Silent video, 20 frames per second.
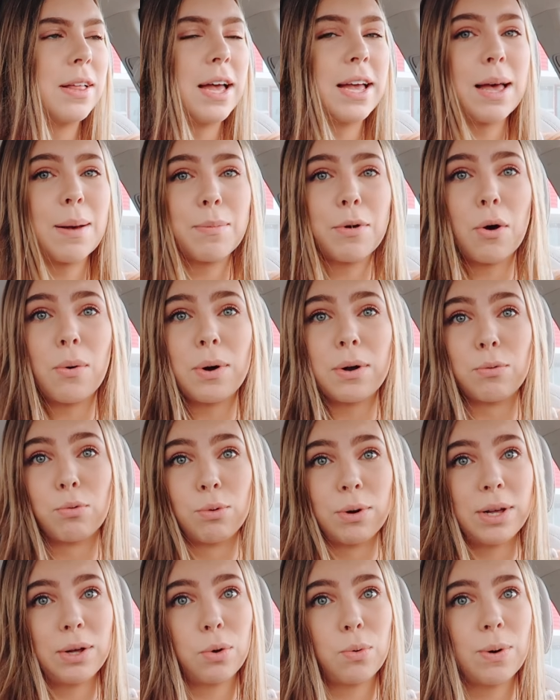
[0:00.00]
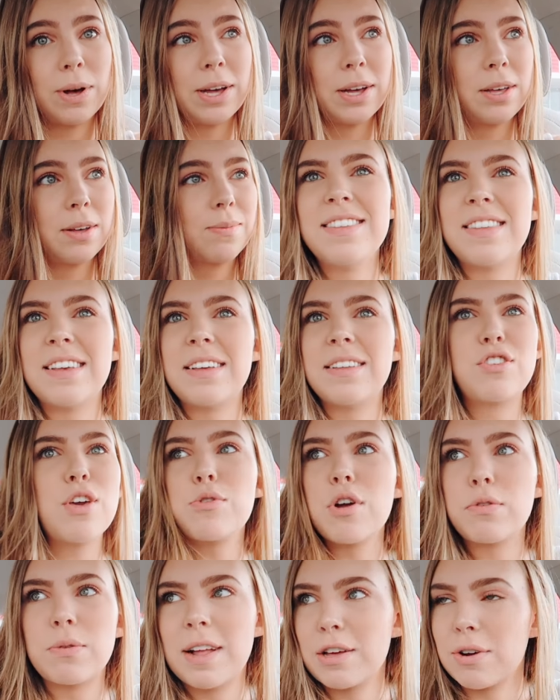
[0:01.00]
like I'm going real quick. He's like, it's
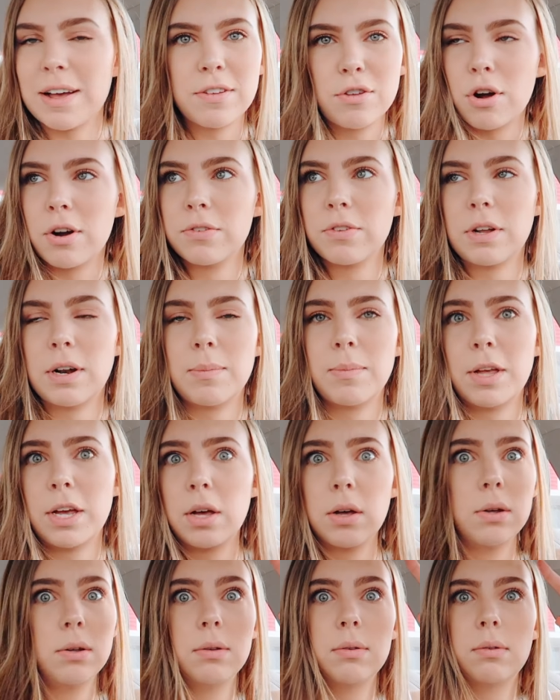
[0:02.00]
James Charles with National Charles, and I'm like,